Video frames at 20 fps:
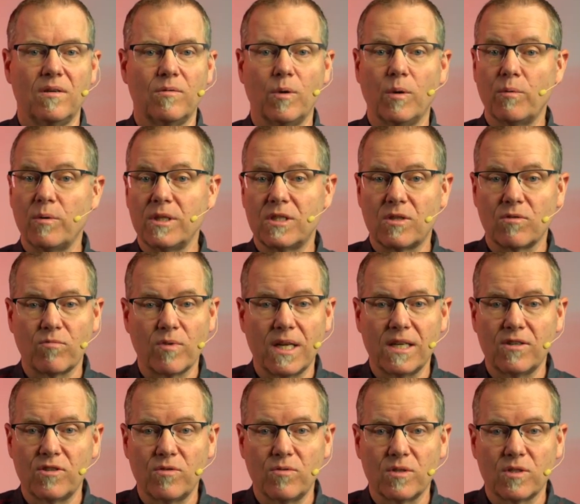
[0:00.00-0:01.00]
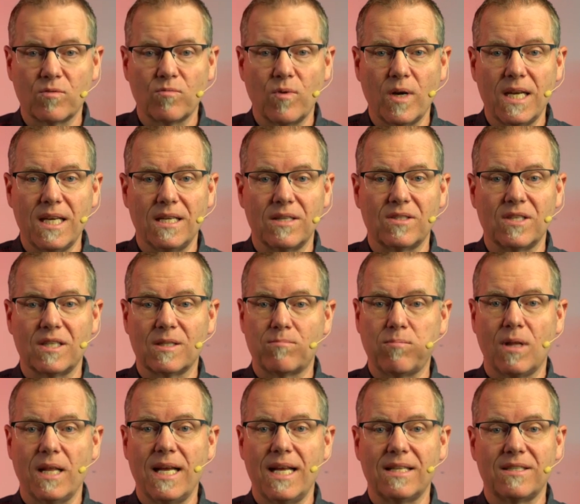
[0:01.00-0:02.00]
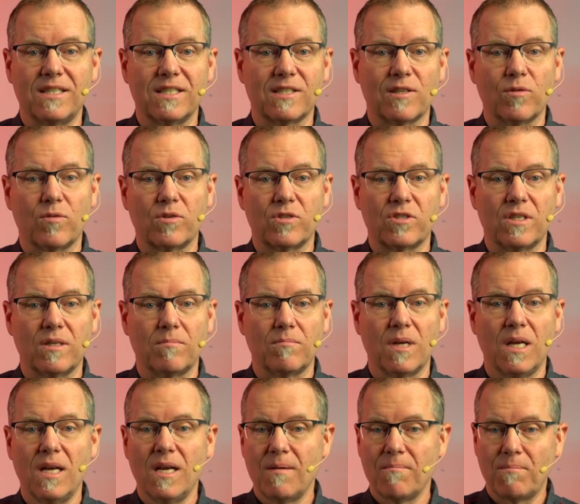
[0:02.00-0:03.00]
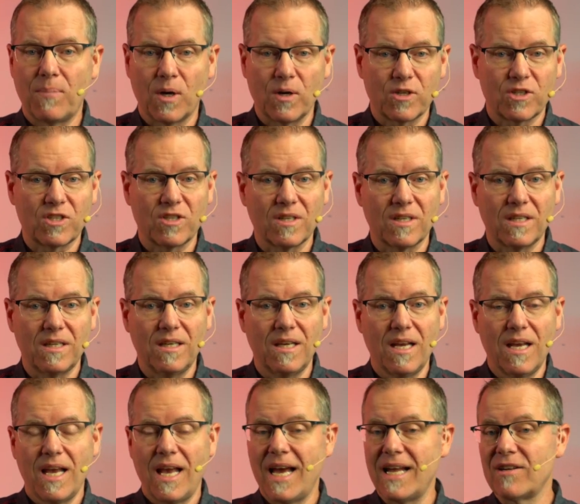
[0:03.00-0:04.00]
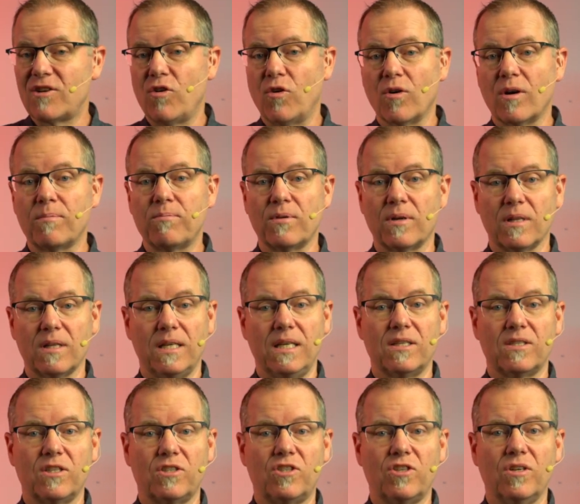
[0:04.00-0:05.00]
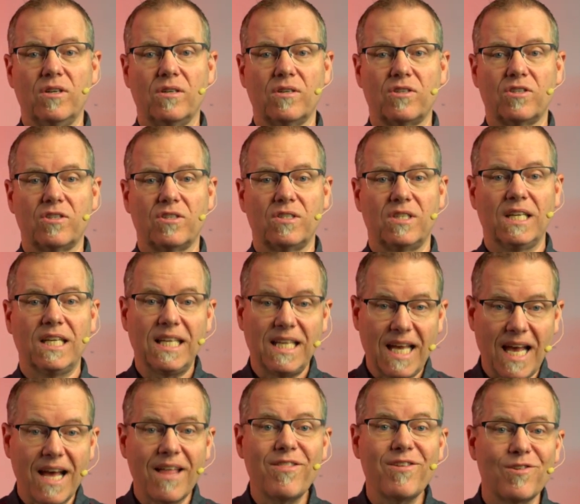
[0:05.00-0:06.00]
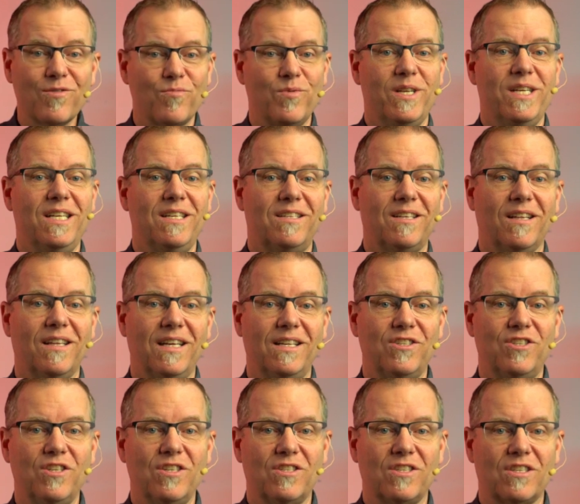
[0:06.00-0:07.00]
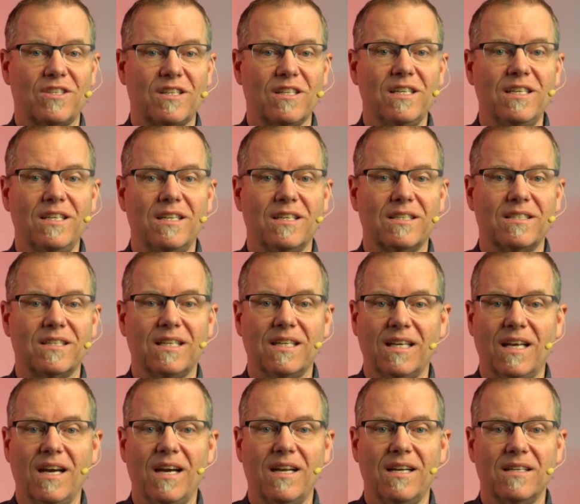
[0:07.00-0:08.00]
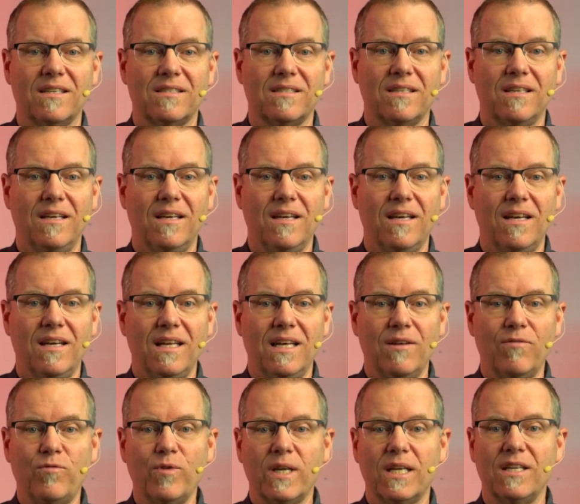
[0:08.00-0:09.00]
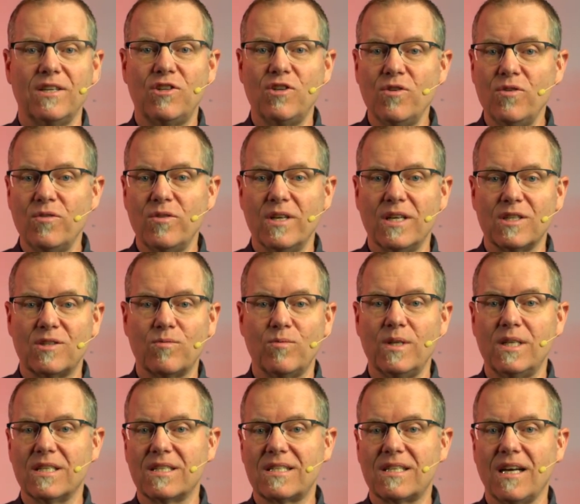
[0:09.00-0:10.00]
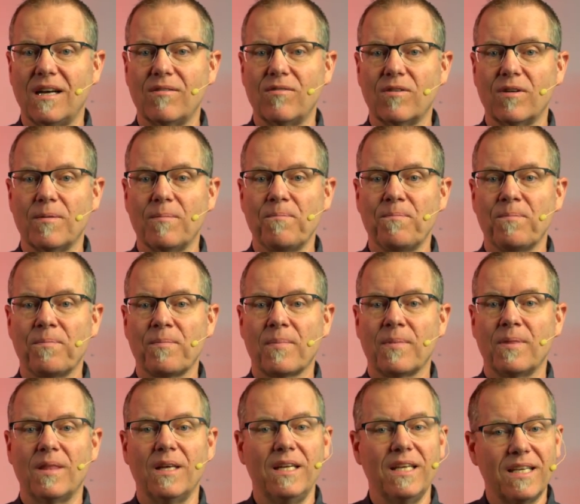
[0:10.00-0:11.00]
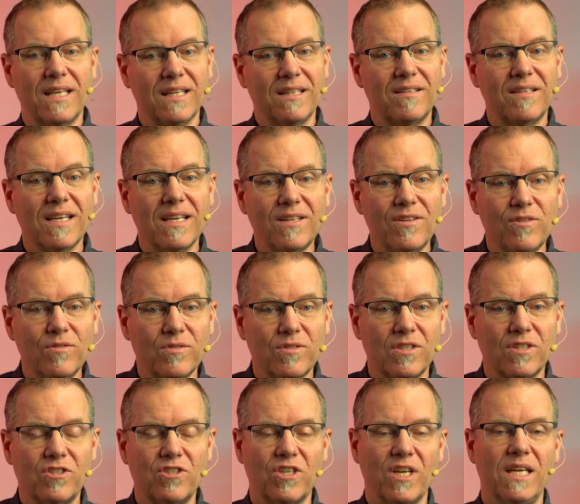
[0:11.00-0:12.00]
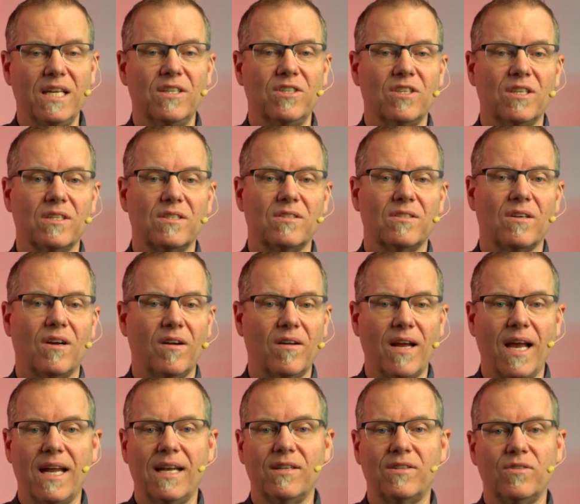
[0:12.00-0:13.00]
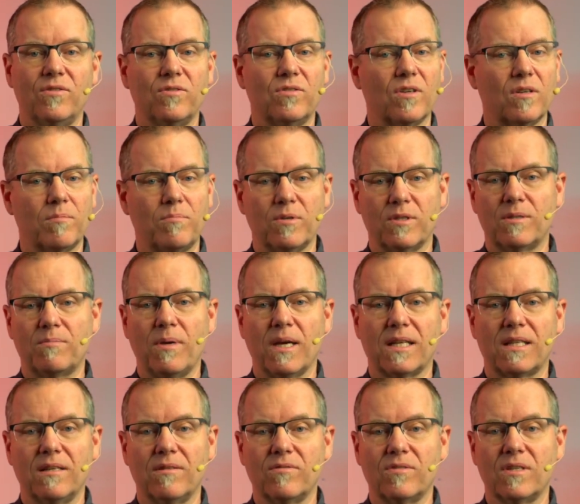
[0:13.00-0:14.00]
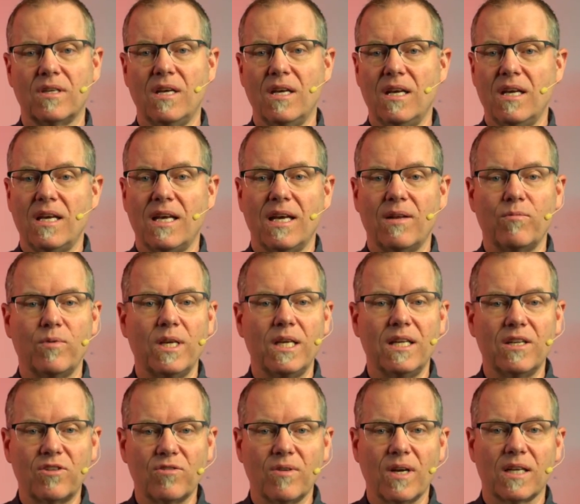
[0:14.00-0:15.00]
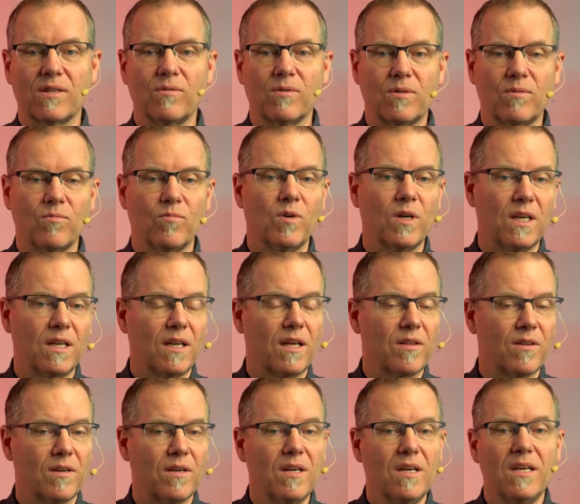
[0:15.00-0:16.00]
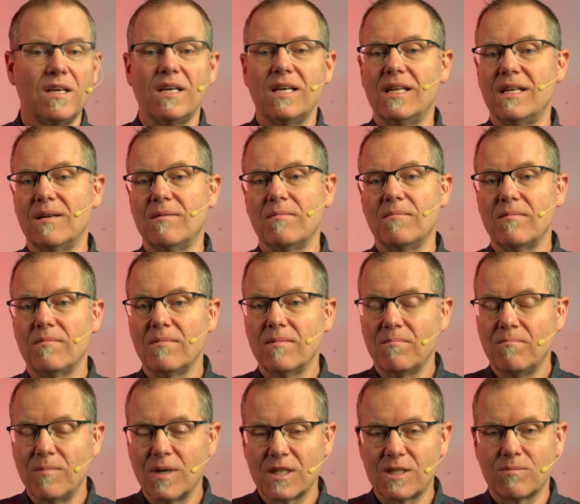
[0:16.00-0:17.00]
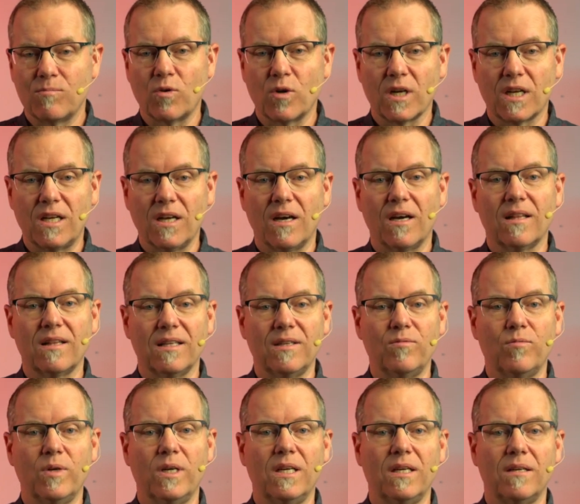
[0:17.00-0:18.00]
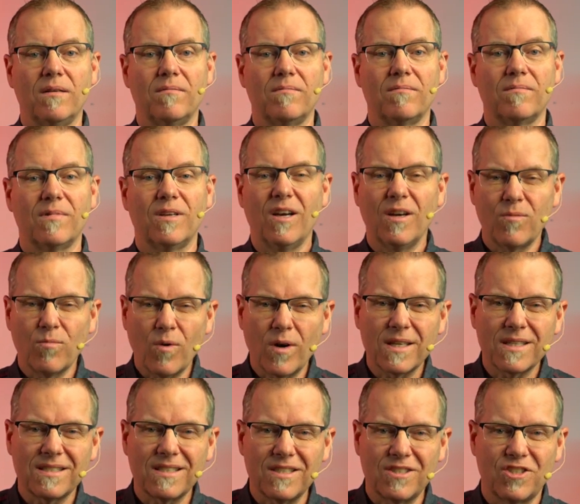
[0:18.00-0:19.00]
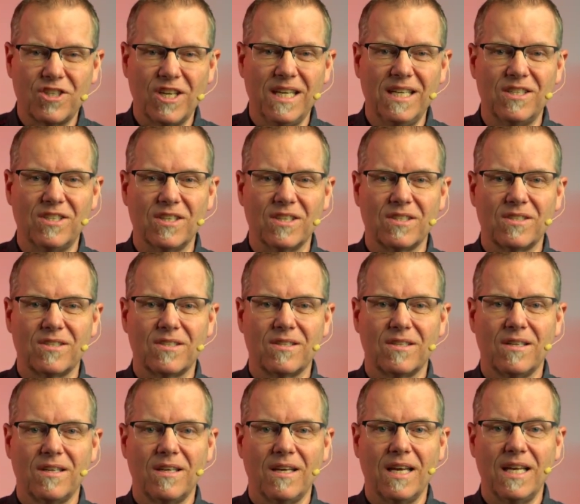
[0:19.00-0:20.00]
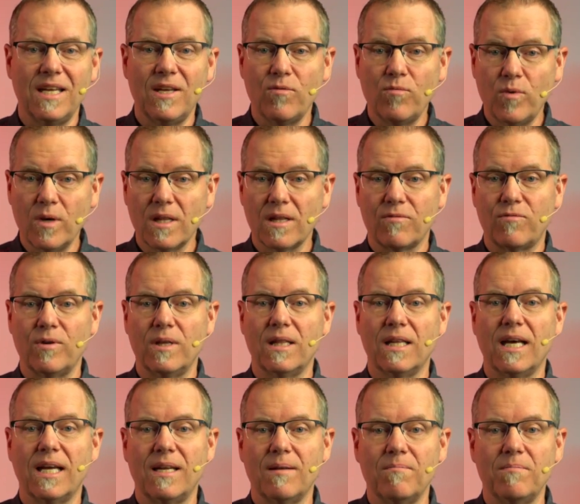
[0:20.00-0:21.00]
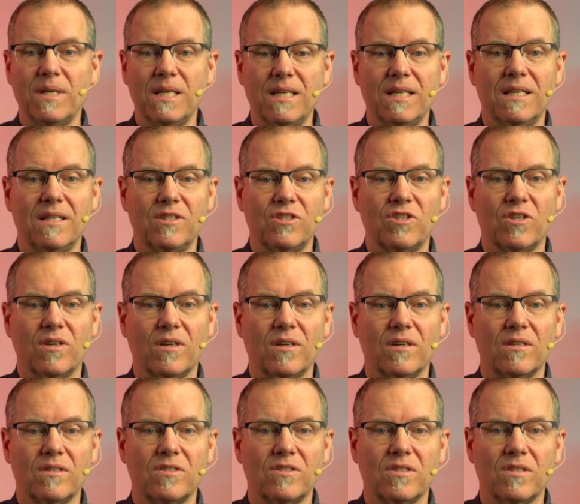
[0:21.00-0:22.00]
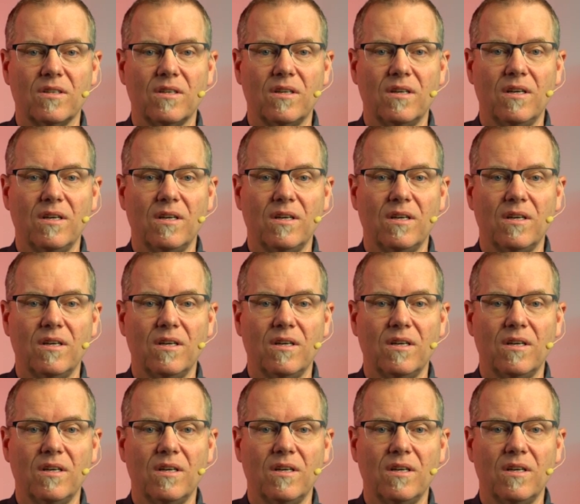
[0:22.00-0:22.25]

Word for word: Well, we surrender to his ways, his plans, his lordship, personally and corporately as a church. Together, we need to let Jesus lead us and guide us. And if we can do this, we discover that he continues to change us, our attitudes, our perspectives, and we interact with one another in a much more godly way. God wants to change us, and he will if we let him be in charge.